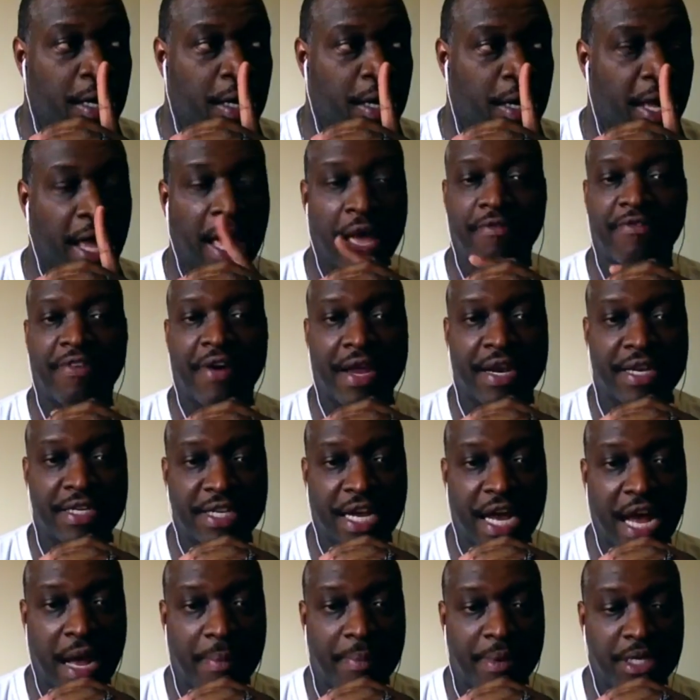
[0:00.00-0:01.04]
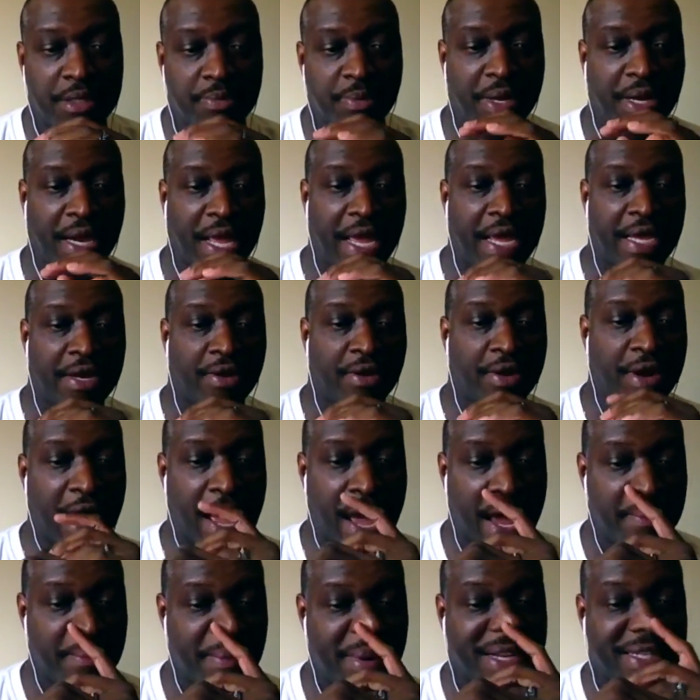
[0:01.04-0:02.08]
can't find a job, and it's been 8 or
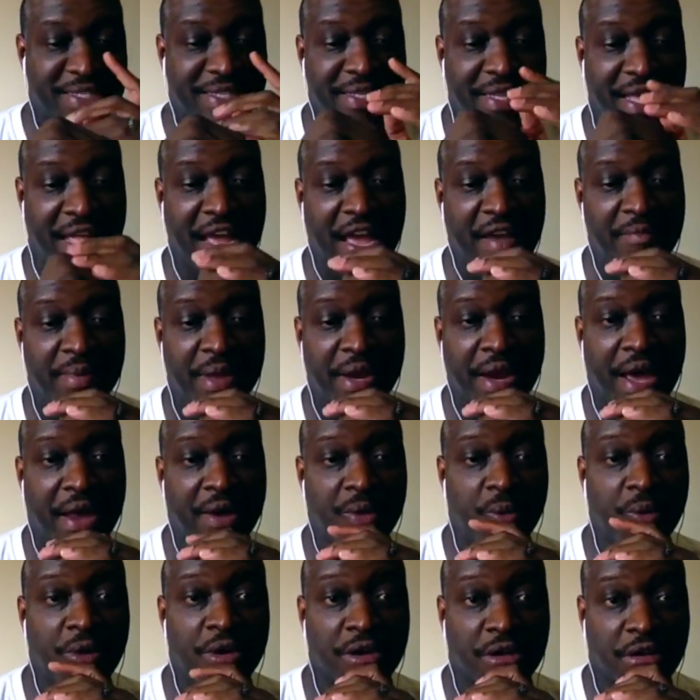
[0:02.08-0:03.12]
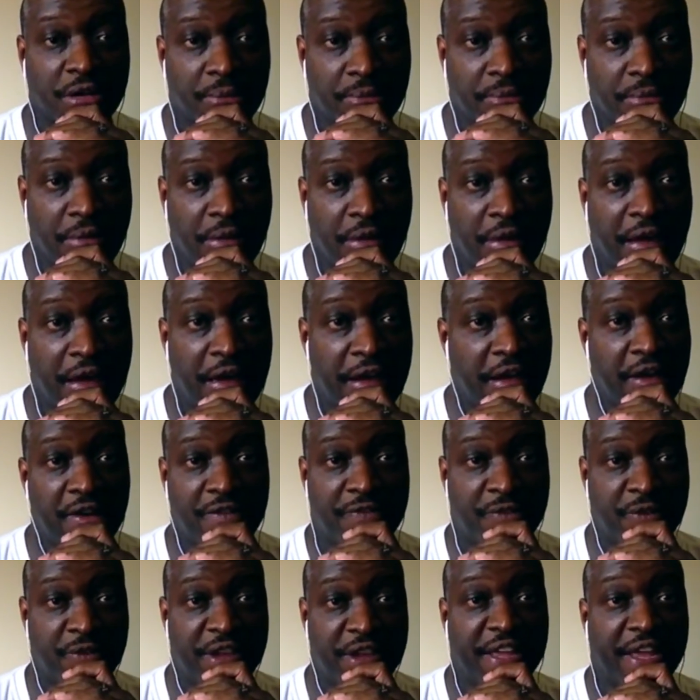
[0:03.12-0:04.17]
9 months they have been out of work, and they're
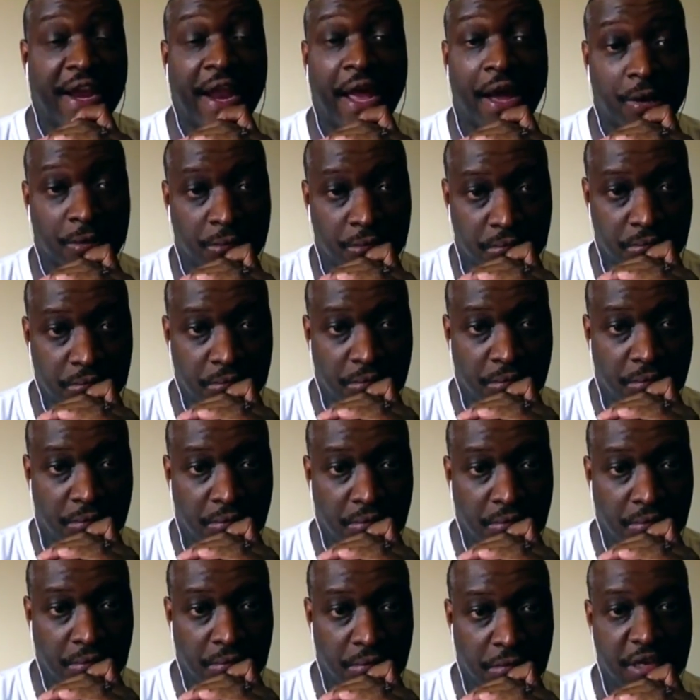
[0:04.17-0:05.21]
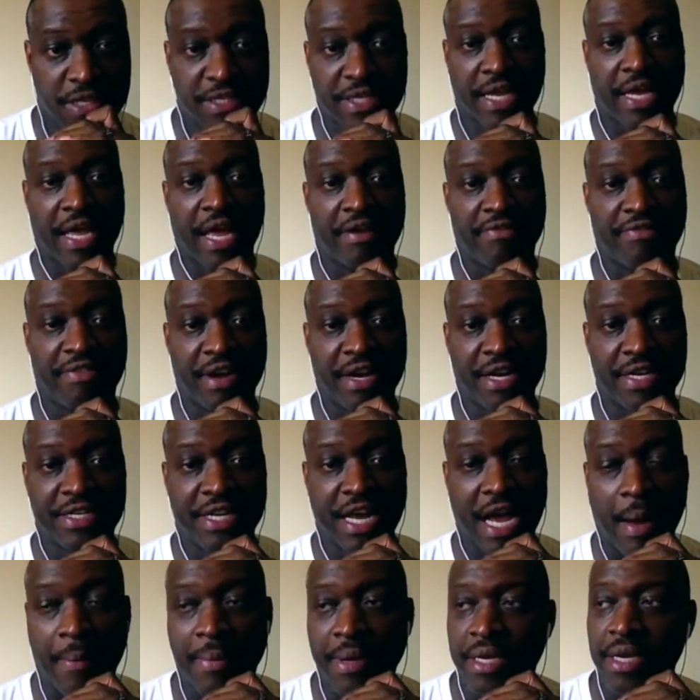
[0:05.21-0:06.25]
freaking out because they can't find a
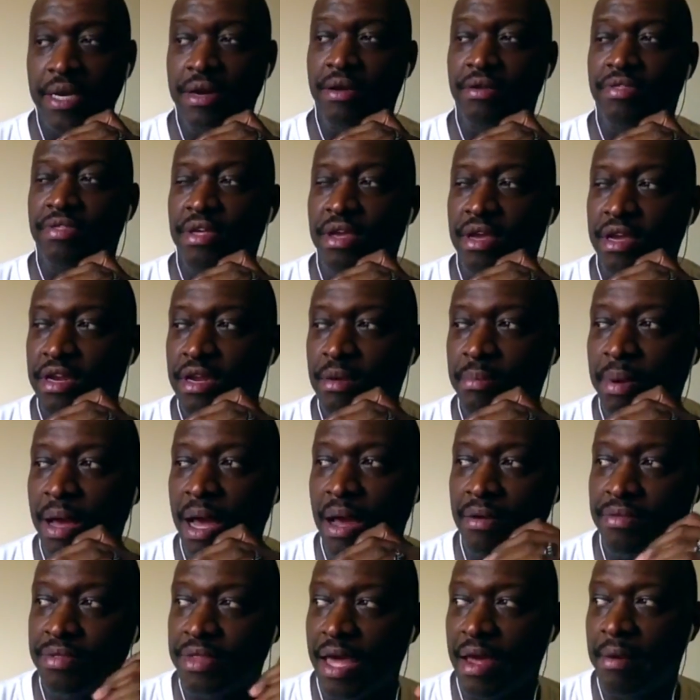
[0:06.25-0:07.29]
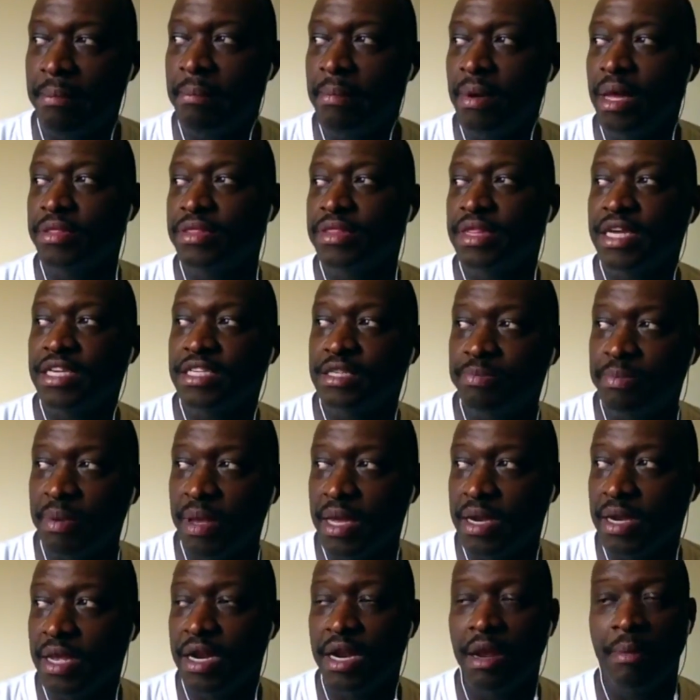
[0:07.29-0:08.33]
job. But then they're thinking about that month they
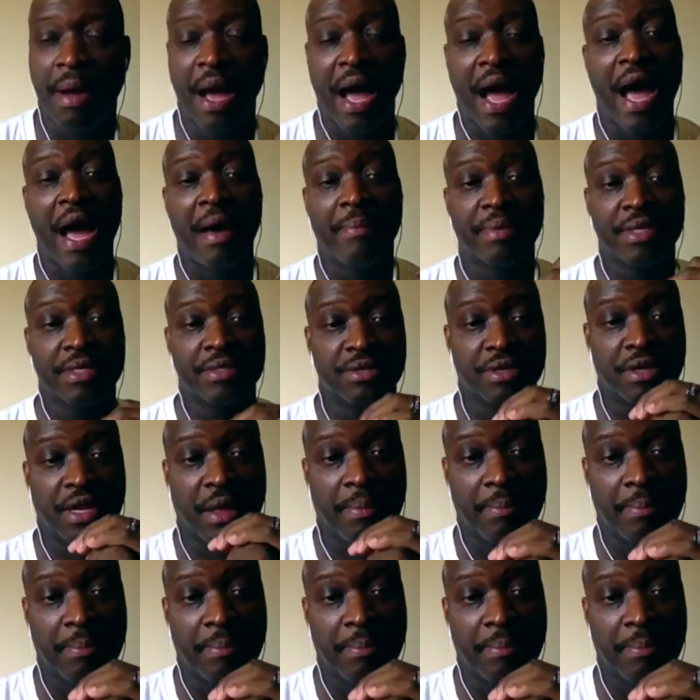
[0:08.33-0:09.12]
spent in the Bahamas, or